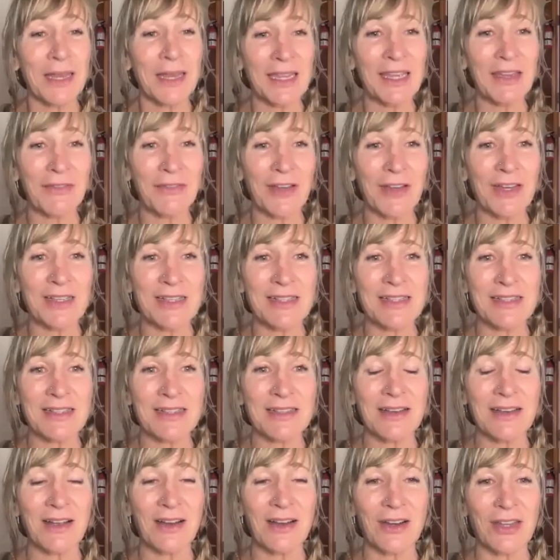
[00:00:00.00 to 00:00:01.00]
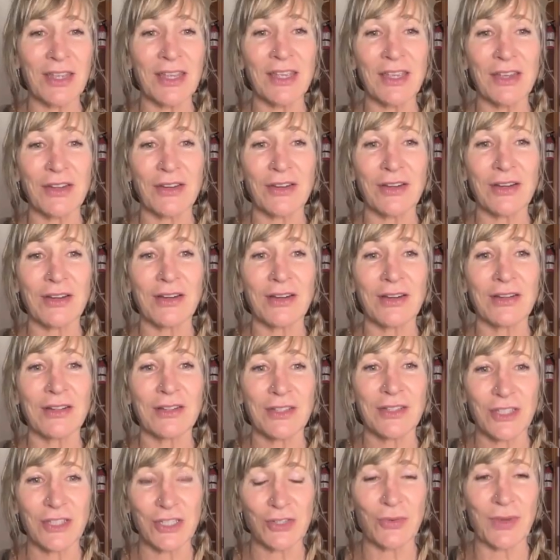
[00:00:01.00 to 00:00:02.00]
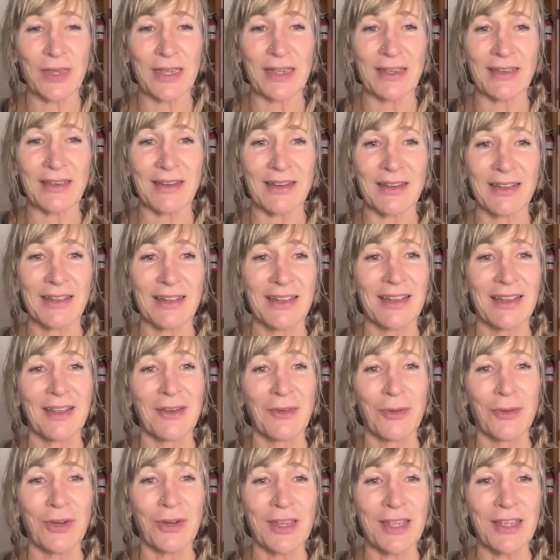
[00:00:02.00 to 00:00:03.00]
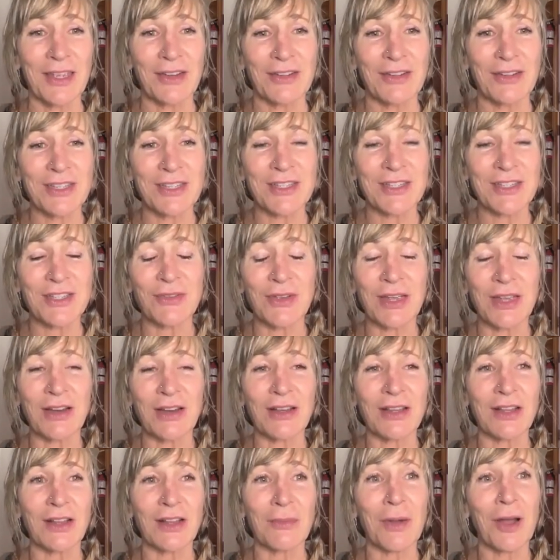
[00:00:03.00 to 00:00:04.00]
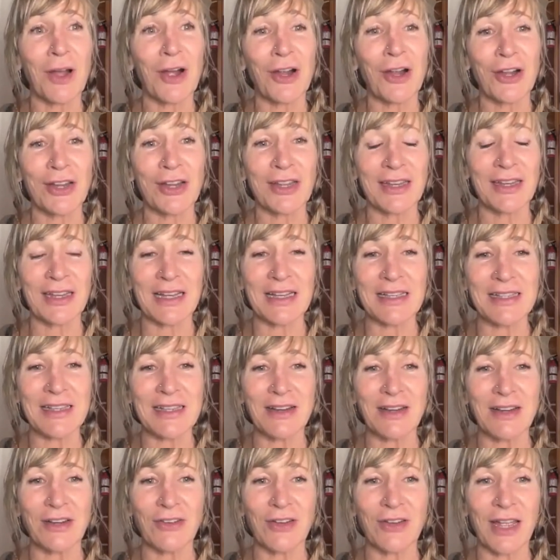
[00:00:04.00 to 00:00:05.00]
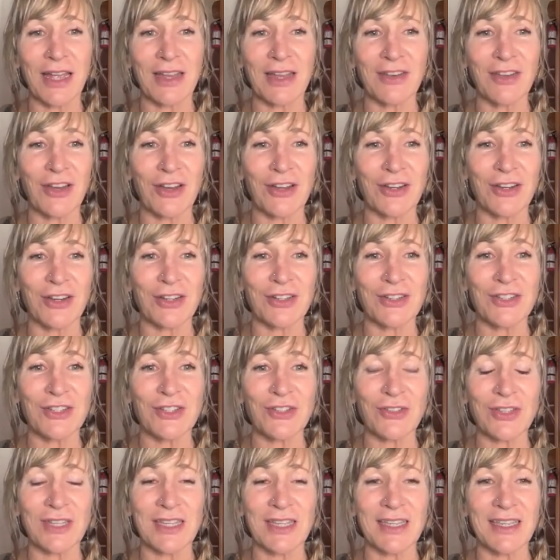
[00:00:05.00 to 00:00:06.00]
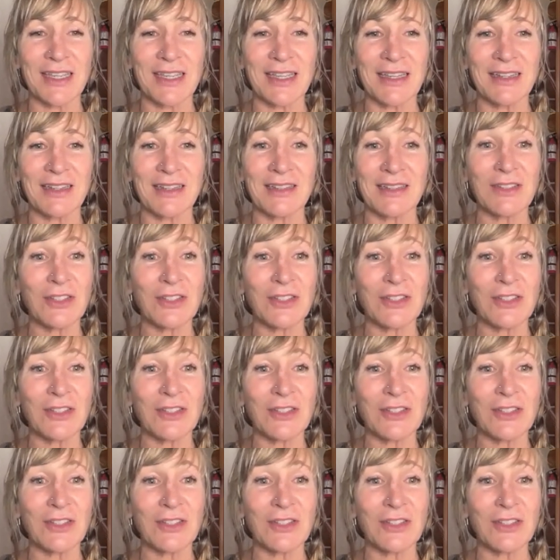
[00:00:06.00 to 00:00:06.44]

many of us are here doing. We're here just doing our little part, and as our granddaughter Julie